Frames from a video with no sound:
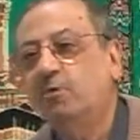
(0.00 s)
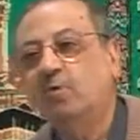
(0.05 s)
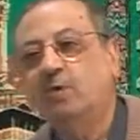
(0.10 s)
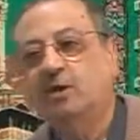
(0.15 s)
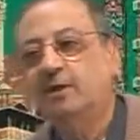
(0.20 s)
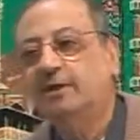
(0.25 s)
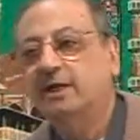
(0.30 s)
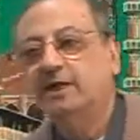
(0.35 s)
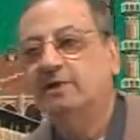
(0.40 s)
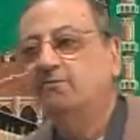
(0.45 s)

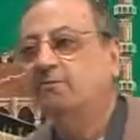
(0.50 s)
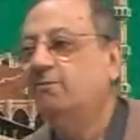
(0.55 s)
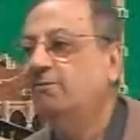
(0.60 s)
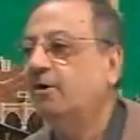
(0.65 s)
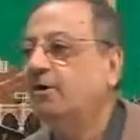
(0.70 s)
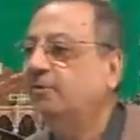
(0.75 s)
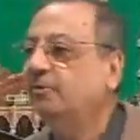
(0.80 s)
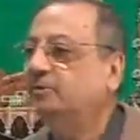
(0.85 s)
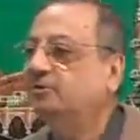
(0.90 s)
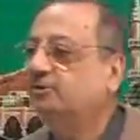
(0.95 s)
What kind of a
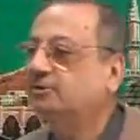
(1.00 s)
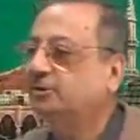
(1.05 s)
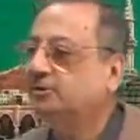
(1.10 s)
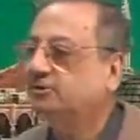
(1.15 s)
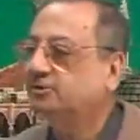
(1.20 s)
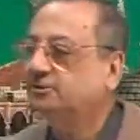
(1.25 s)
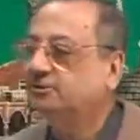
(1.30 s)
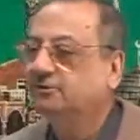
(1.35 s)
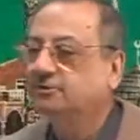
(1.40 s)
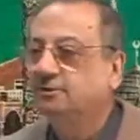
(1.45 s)
verb is
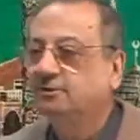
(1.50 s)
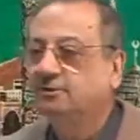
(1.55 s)
this?